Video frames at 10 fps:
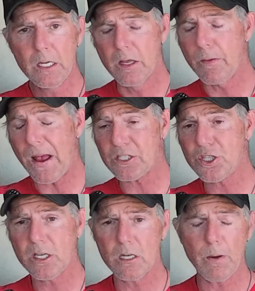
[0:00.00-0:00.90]
In the past
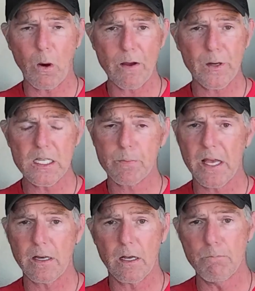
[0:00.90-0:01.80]
year, my wife and I
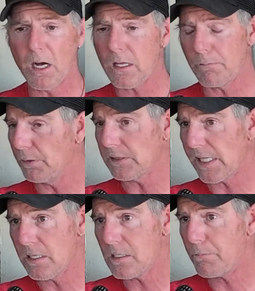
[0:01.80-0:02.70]
spent a month in
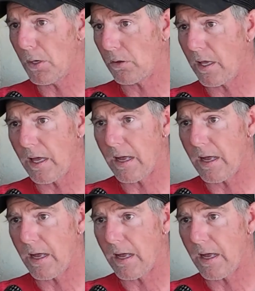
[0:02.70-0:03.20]
Belize, both